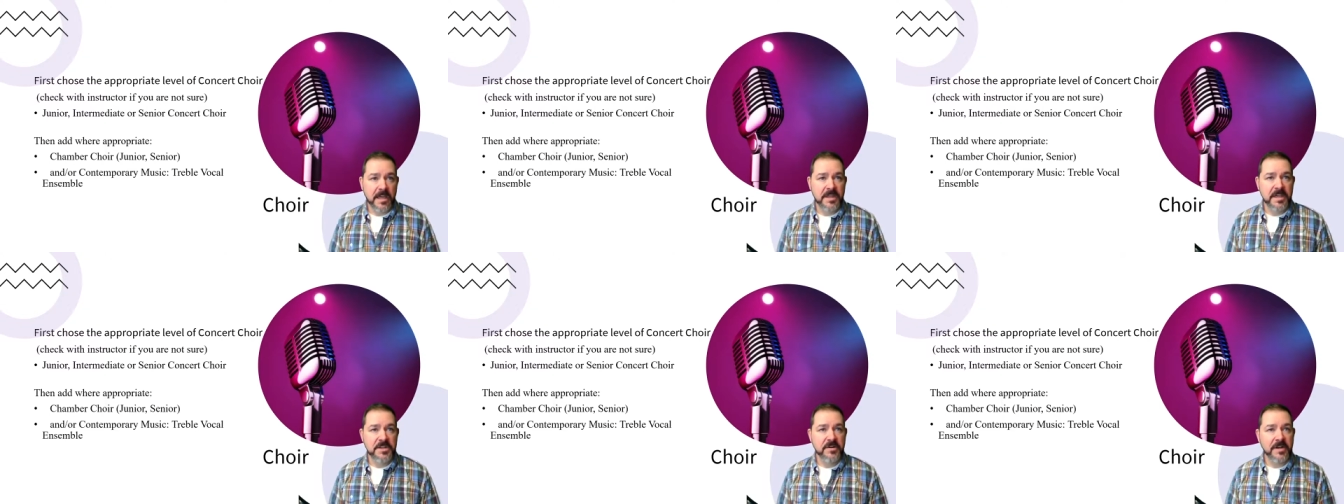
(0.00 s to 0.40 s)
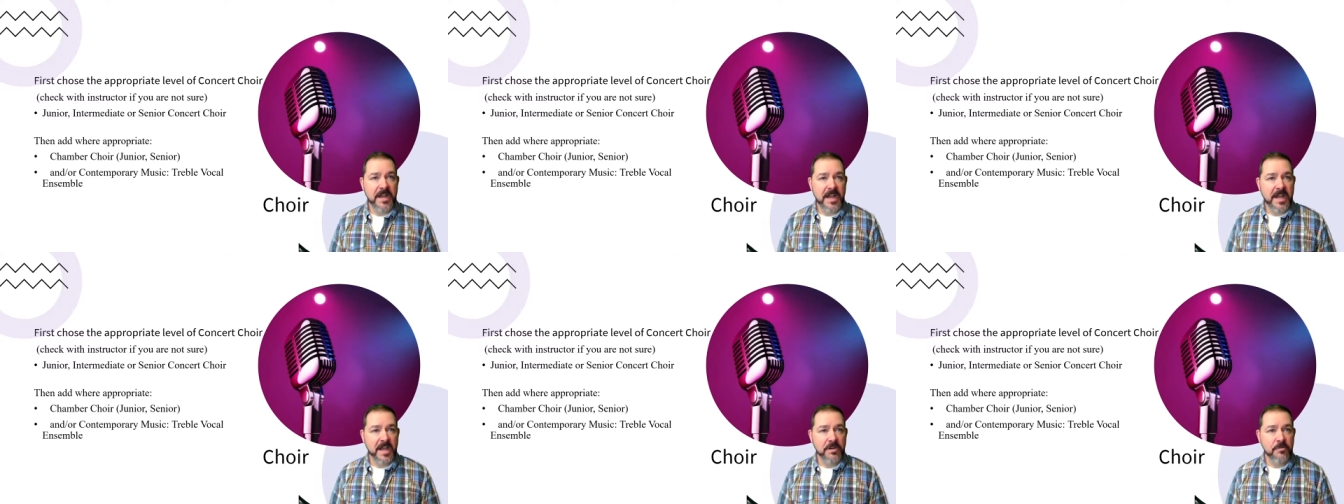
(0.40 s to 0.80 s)
And then you're
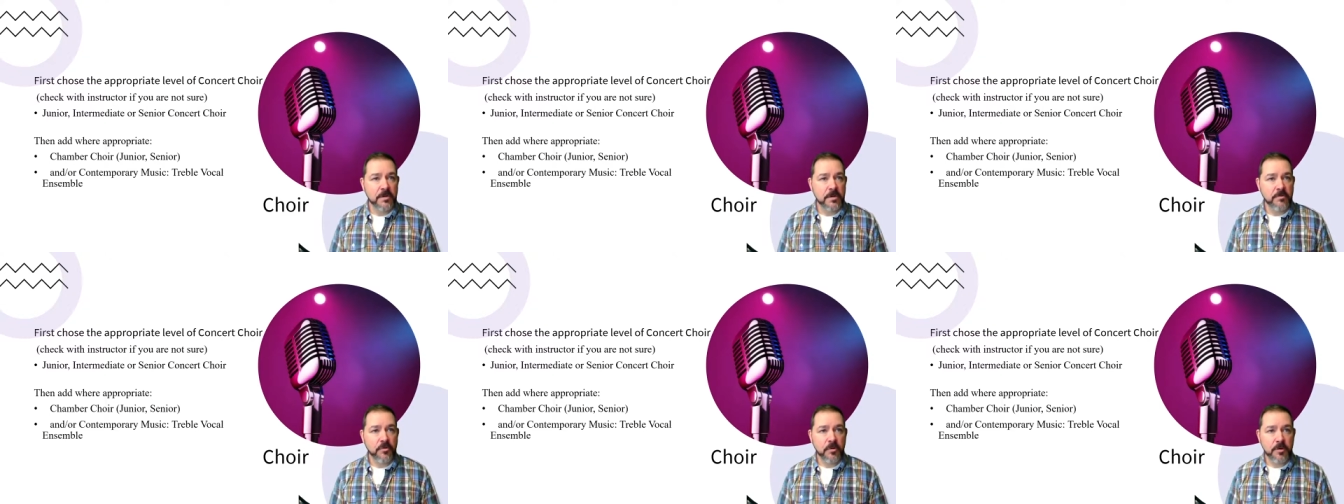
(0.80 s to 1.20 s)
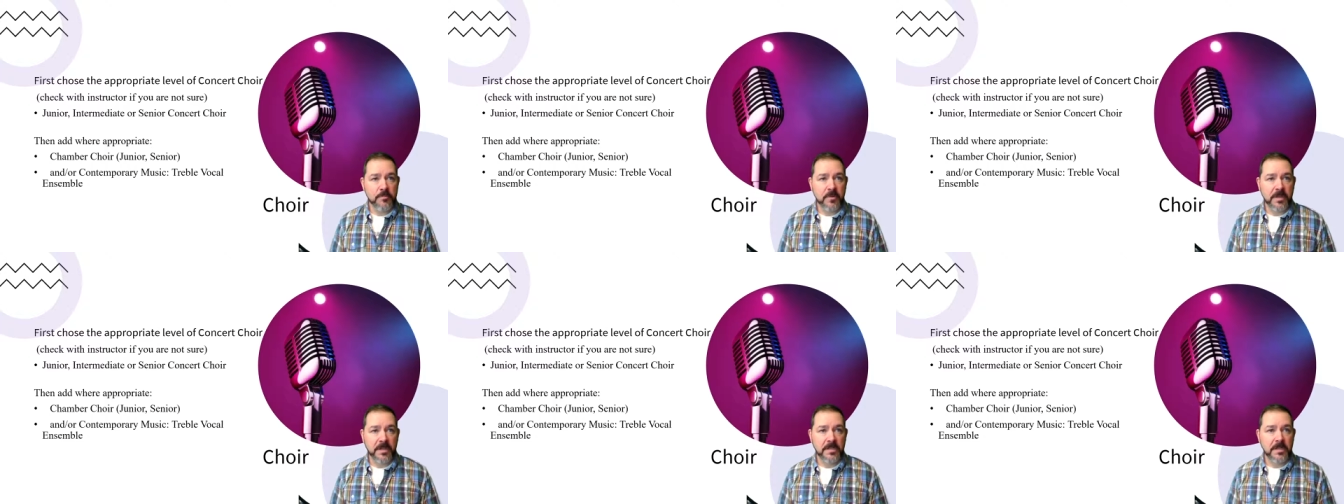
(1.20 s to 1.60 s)
going to add, where
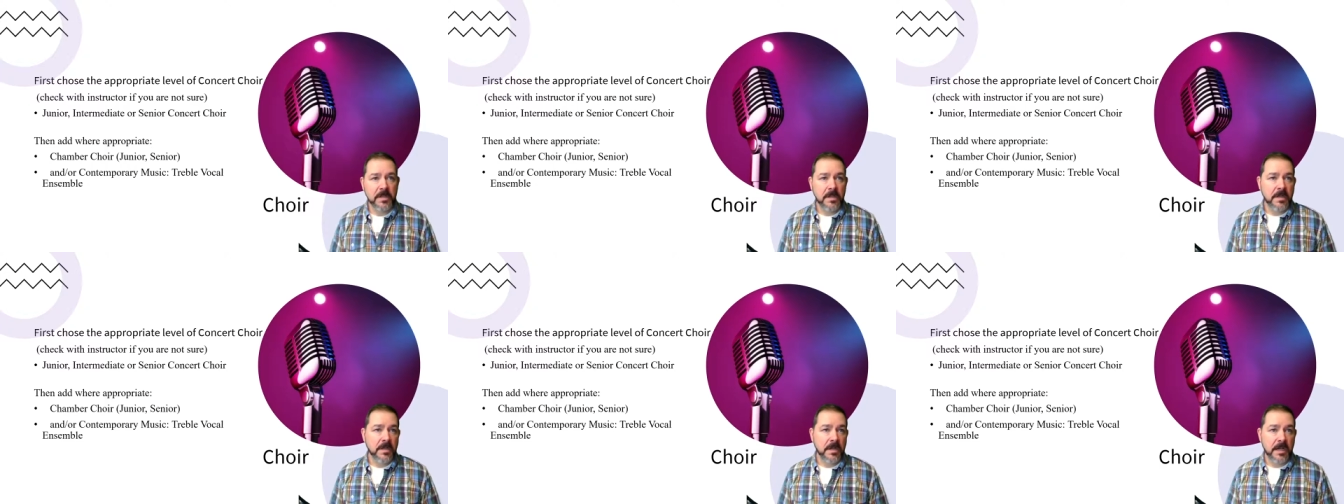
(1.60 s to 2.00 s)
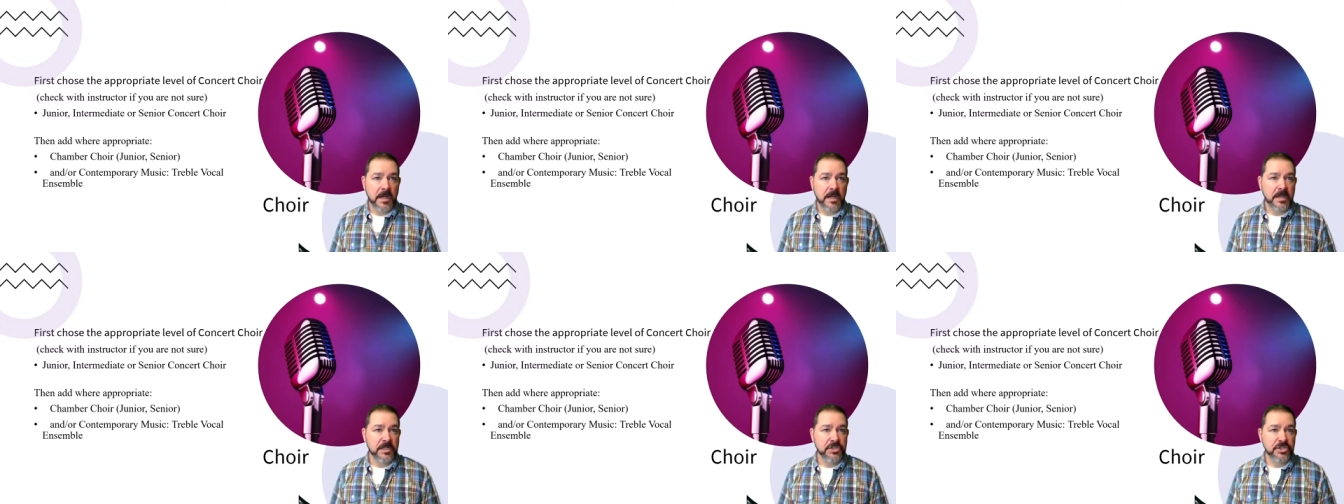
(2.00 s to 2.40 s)
appropriate,
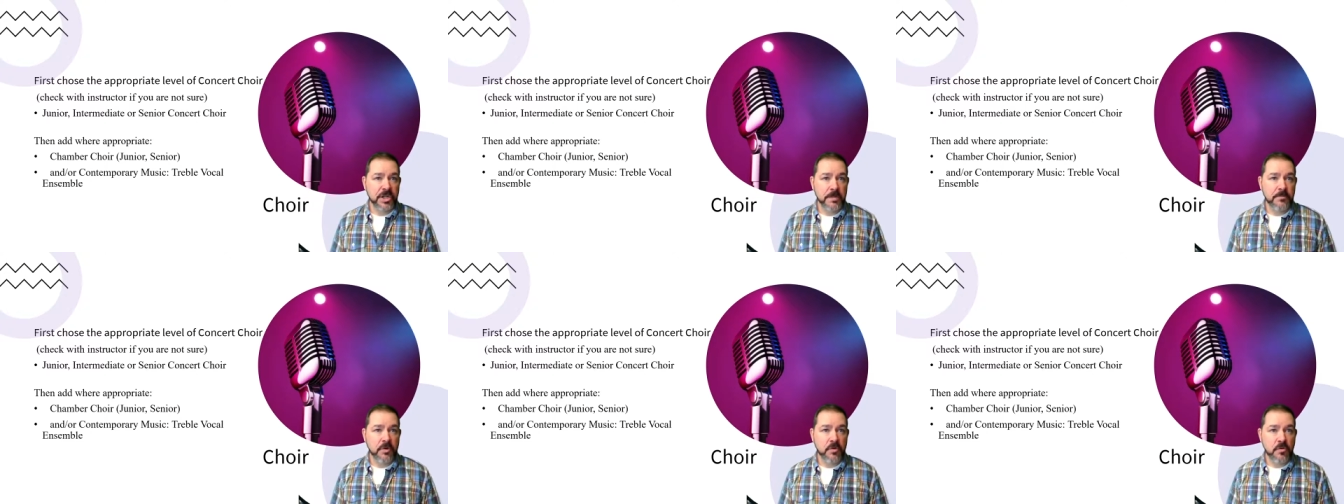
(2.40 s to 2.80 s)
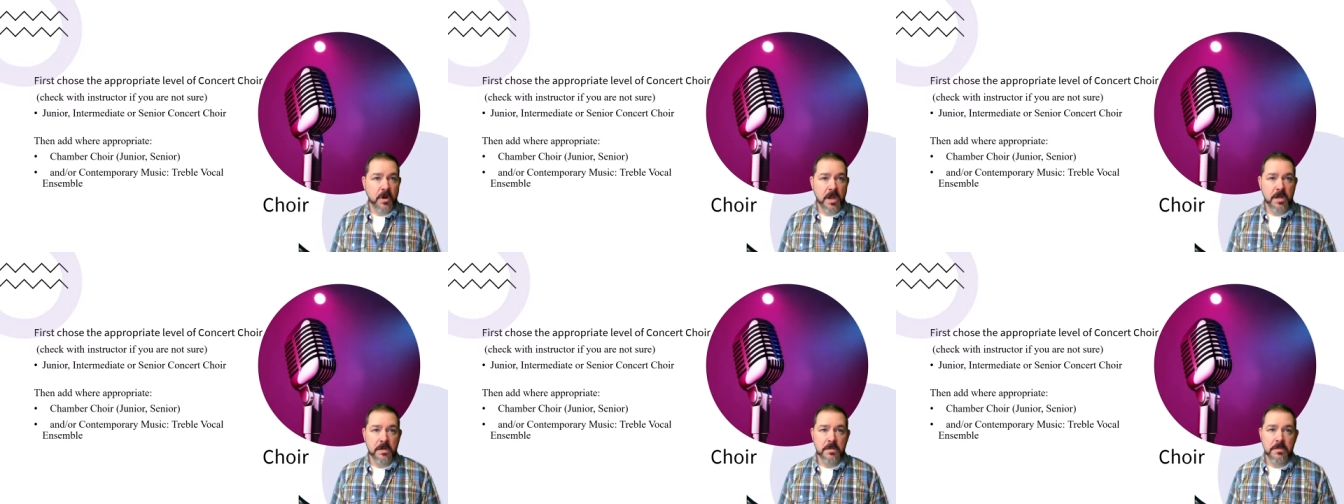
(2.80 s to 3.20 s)
uh, chamber
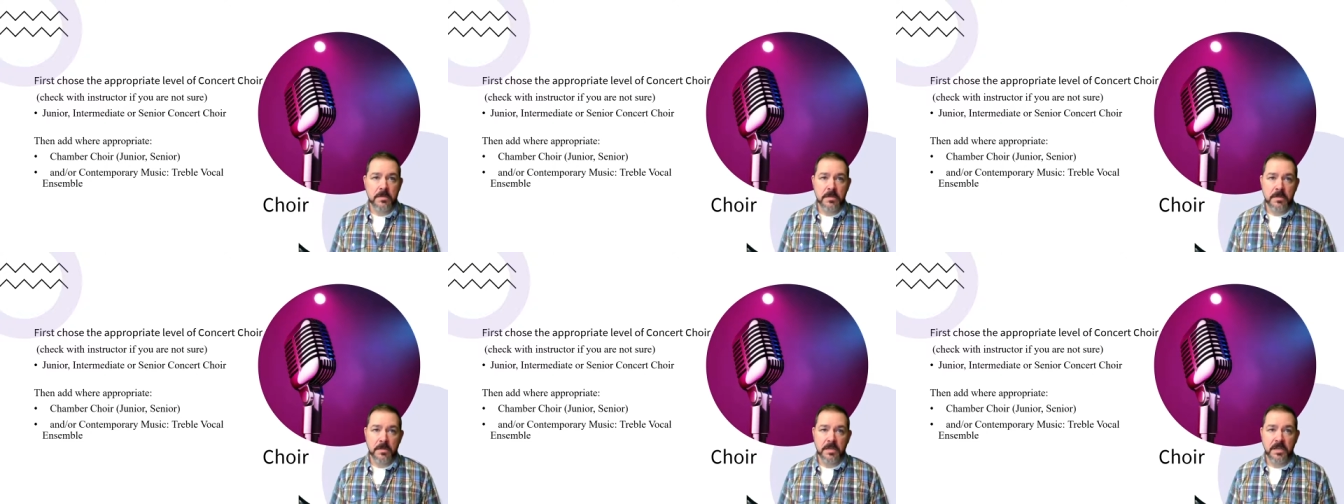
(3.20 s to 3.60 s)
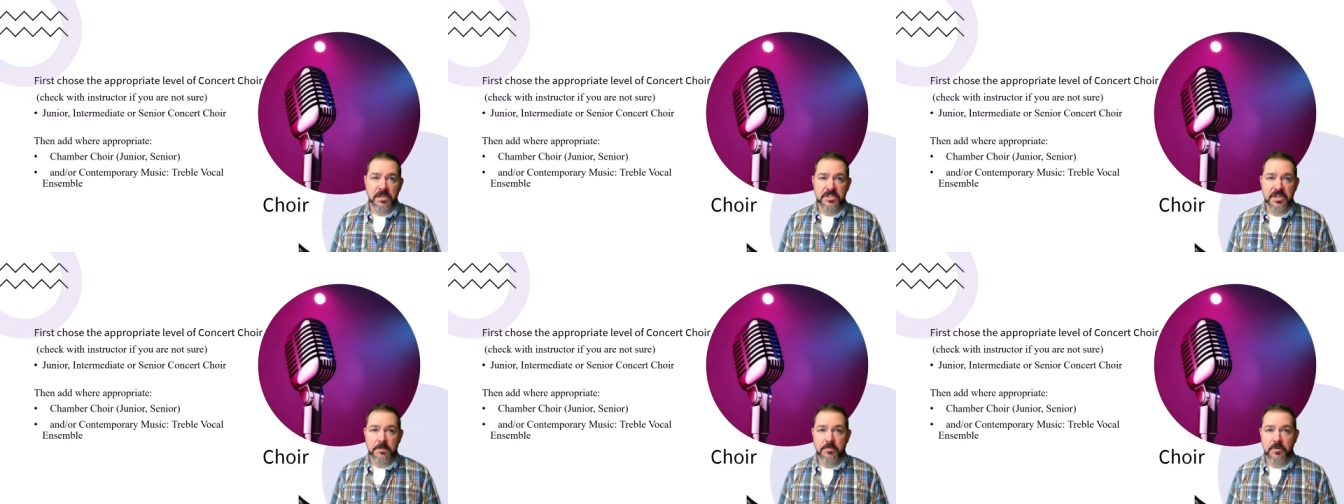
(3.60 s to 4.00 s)
choir,
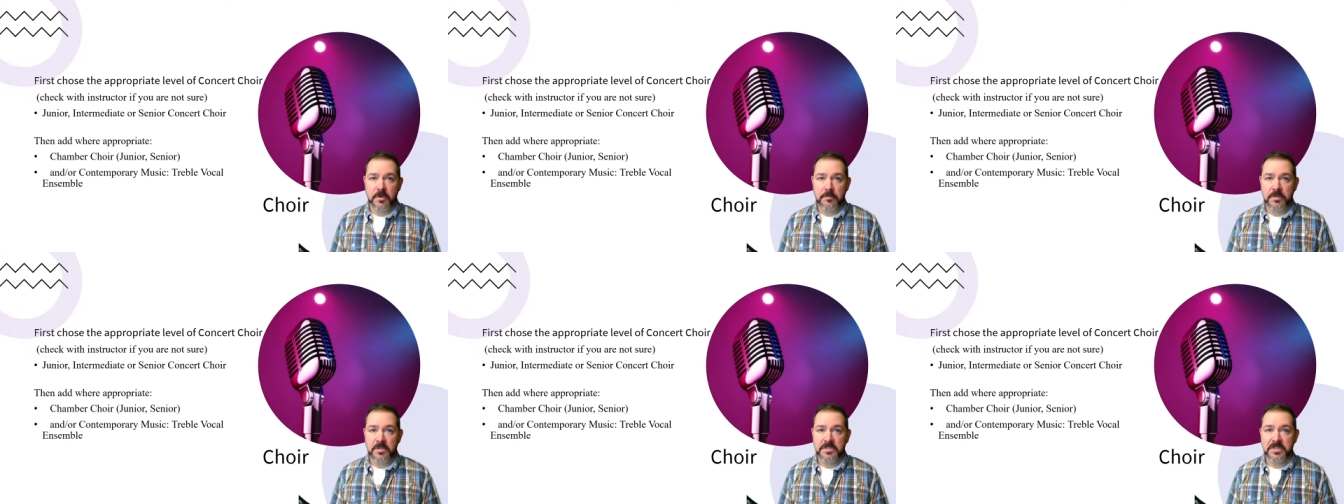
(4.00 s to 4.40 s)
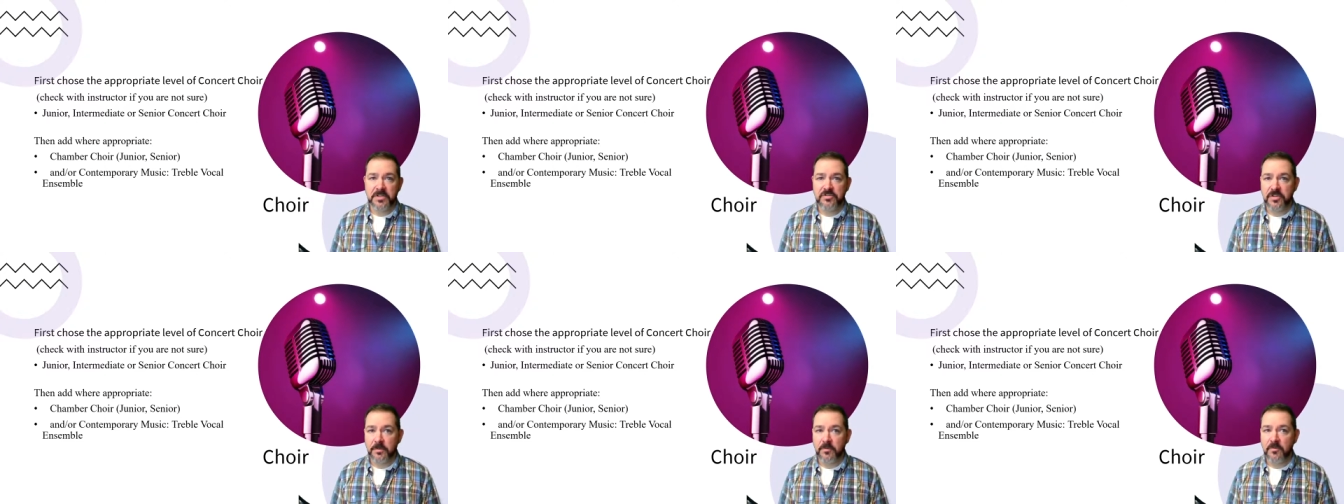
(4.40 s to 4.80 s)
contemporary
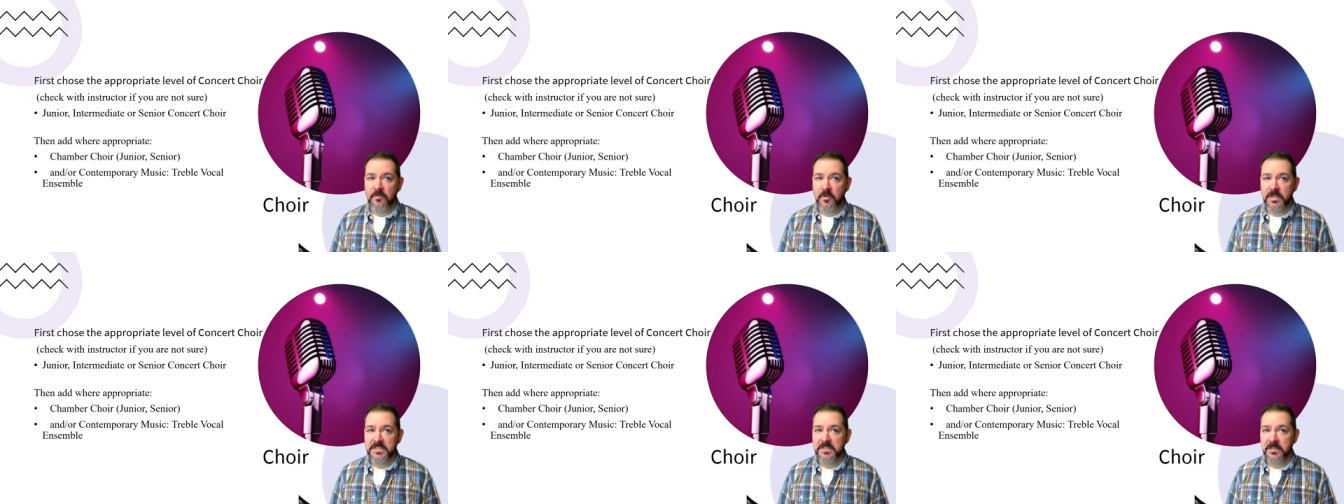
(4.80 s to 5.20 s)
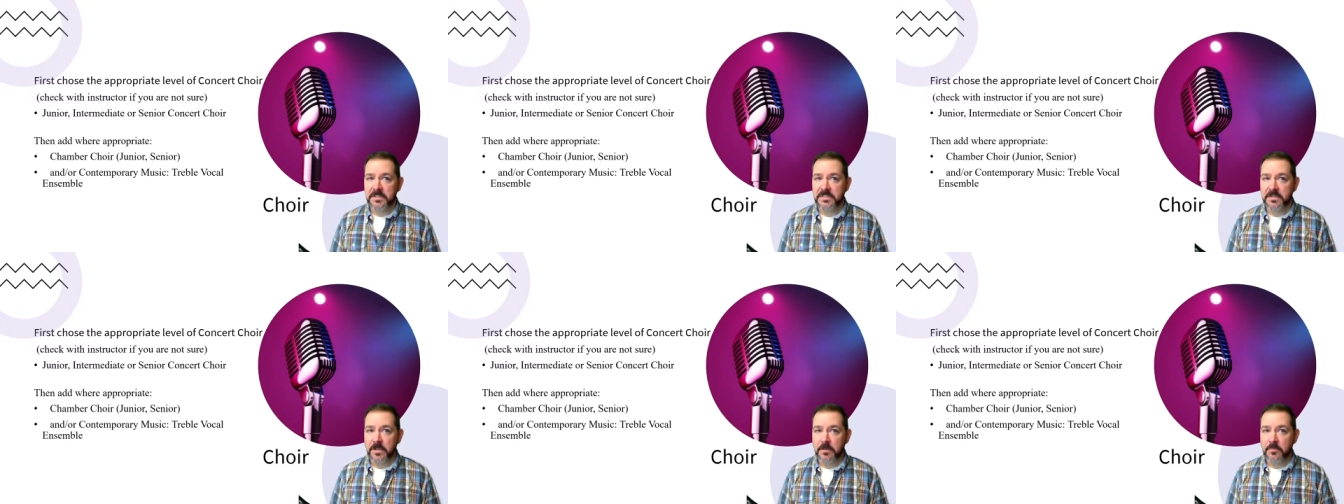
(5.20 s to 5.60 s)
music, treble voice
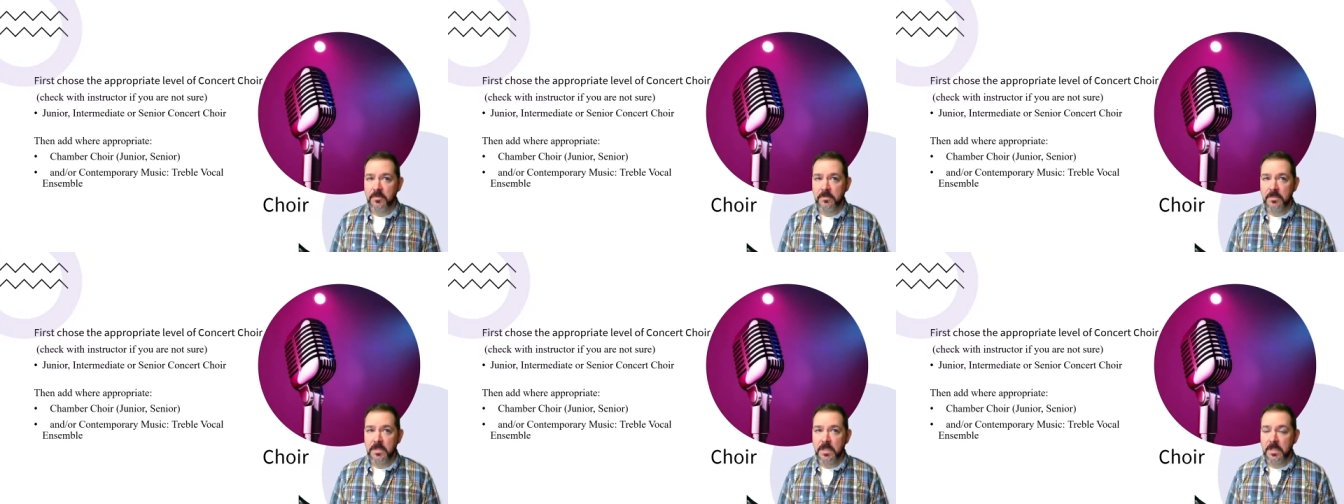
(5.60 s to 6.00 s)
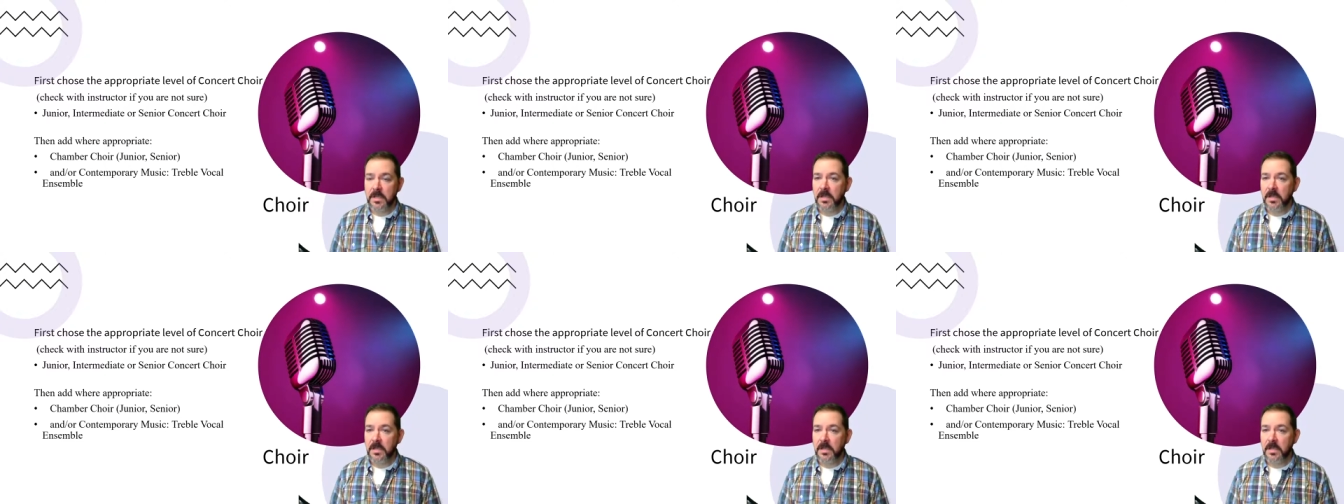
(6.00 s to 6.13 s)
ensemble.